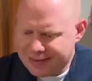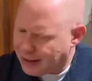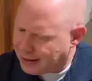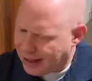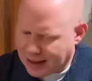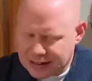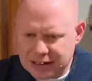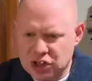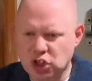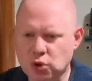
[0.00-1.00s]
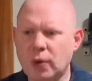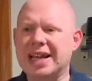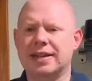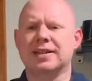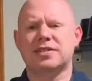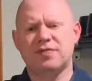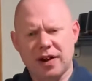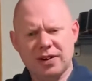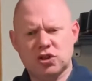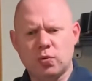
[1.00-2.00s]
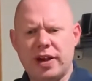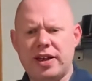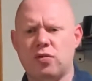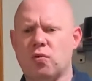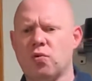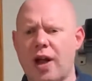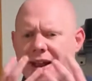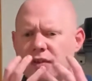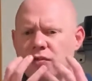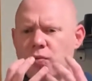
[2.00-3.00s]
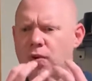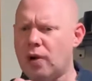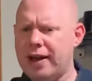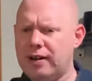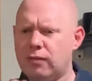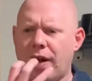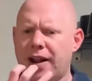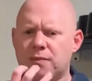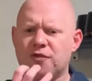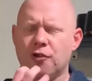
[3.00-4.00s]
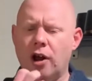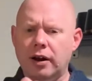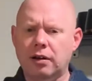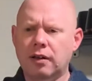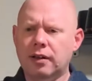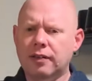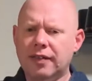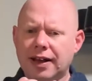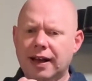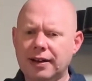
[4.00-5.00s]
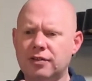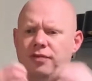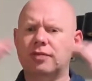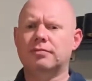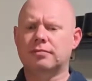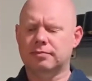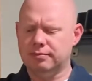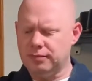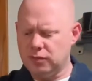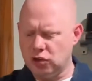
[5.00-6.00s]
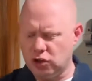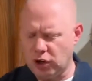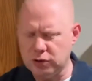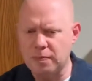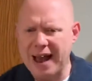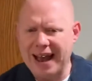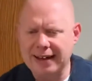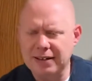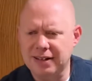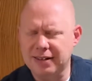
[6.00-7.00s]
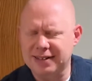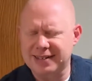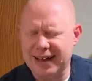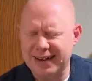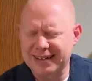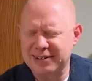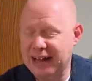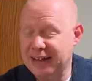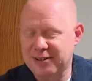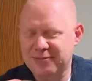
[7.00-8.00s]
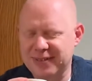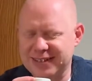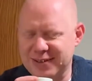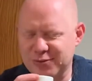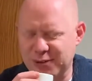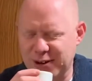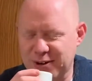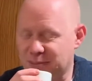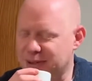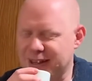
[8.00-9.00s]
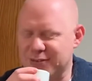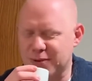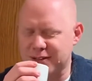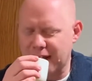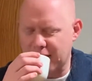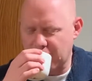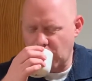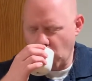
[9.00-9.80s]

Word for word: A lot of sweetness, very sweet, right in the right, right up front. That kind of goes back into the side. I know that sounds weird, but that's where it's at.